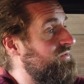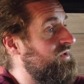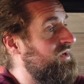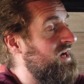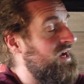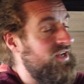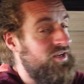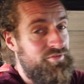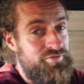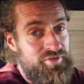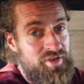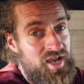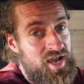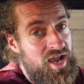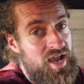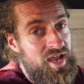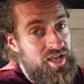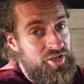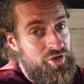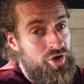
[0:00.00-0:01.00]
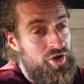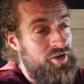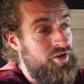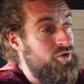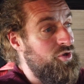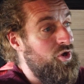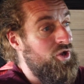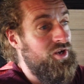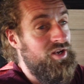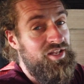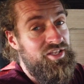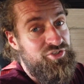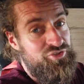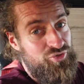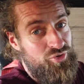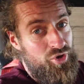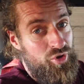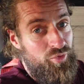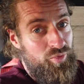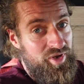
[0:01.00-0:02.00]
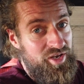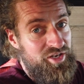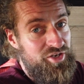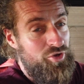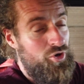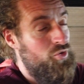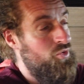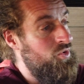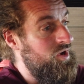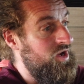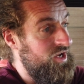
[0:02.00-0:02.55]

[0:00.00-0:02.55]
kind of car I got, unless you already know.